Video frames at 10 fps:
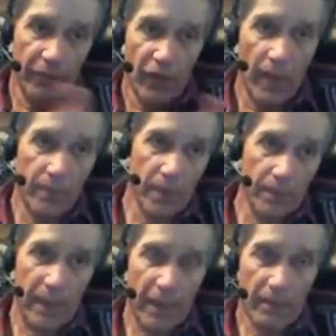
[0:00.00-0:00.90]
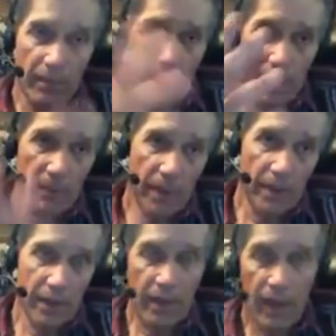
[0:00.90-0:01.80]
frames up out of the bottom
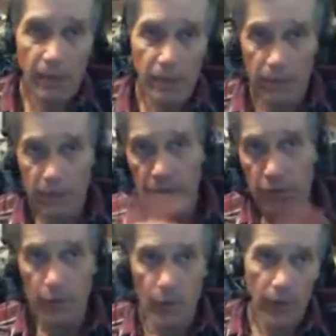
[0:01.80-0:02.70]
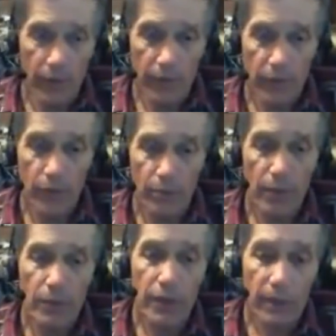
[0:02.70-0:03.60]
into the top so that they're working 2
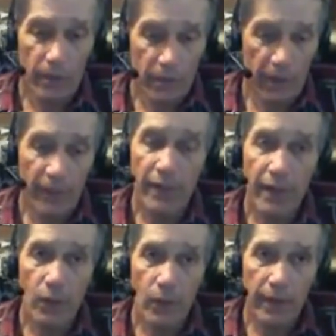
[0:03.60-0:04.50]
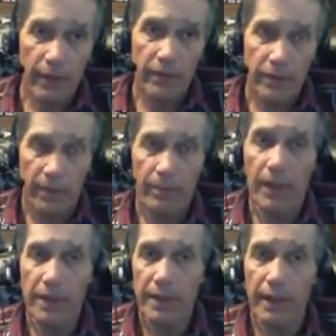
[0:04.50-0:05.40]
brood chambers to give that queen a
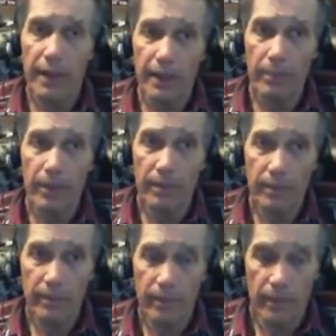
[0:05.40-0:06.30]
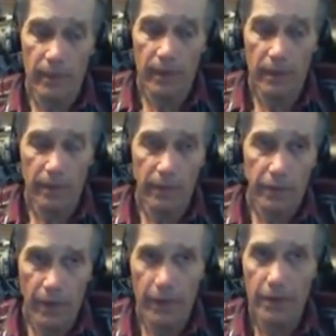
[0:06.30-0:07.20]
place to lay. Put
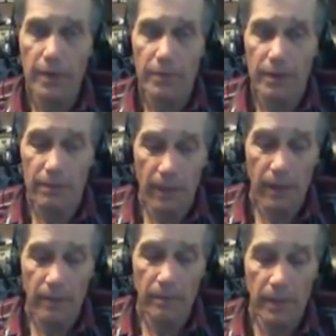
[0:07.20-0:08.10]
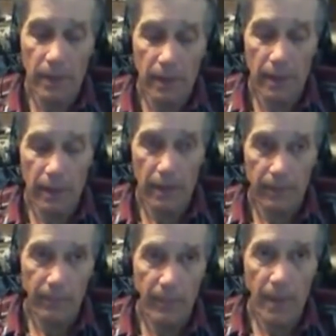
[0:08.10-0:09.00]
starter strips in the bottom,
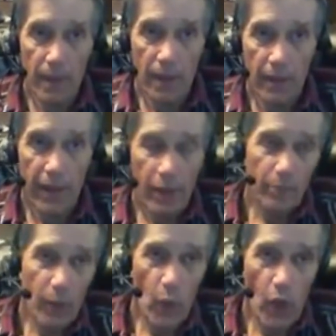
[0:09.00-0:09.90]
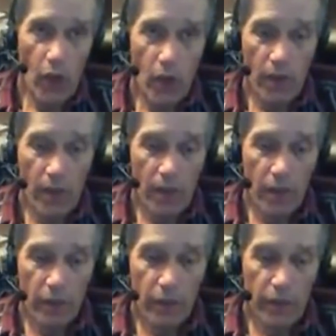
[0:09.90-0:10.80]
and that'll prolong
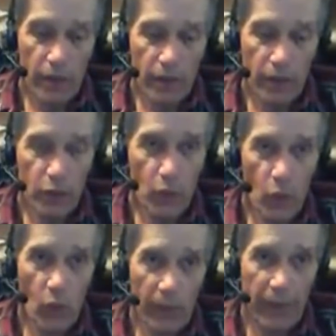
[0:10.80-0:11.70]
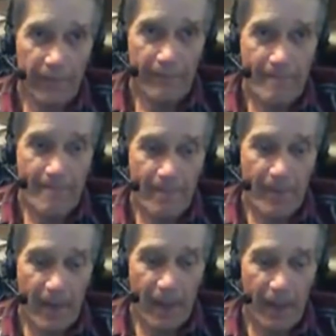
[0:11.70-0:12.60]
the swarming,
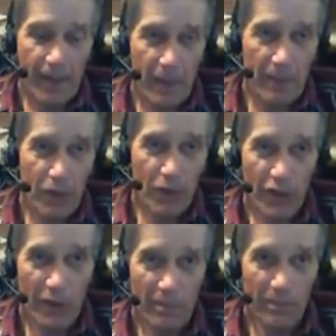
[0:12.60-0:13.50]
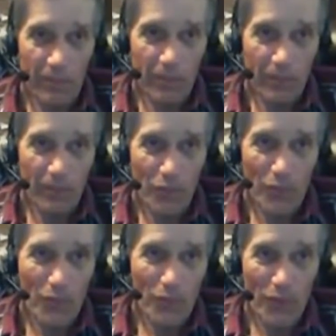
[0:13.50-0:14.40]
and maybe you'll get them
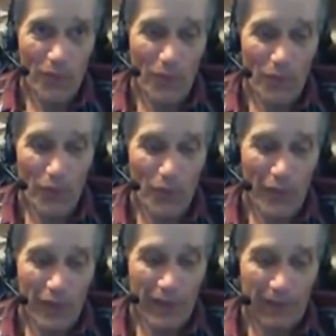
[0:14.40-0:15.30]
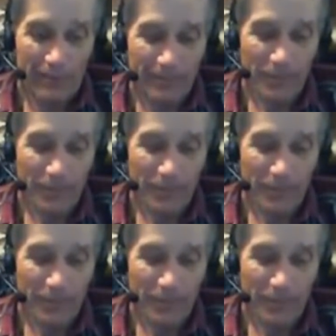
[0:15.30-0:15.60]
through the